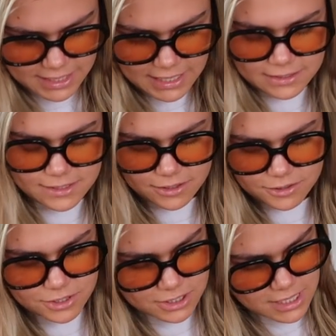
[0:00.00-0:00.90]
things that
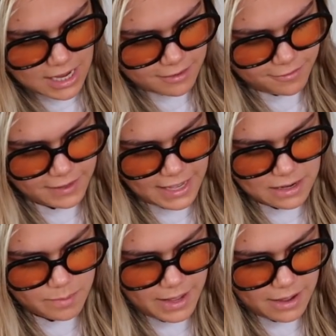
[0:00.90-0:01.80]
you just kind of
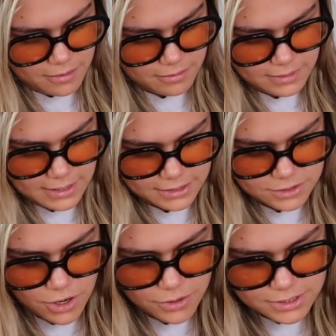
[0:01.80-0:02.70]
forget about, like
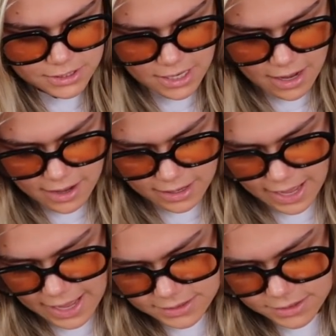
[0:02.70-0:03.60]
toaster,
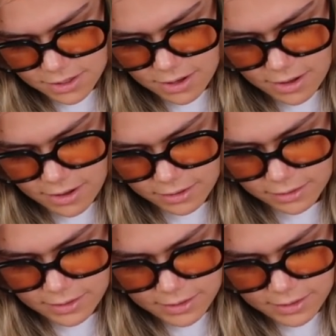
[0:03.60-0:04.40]
kettle.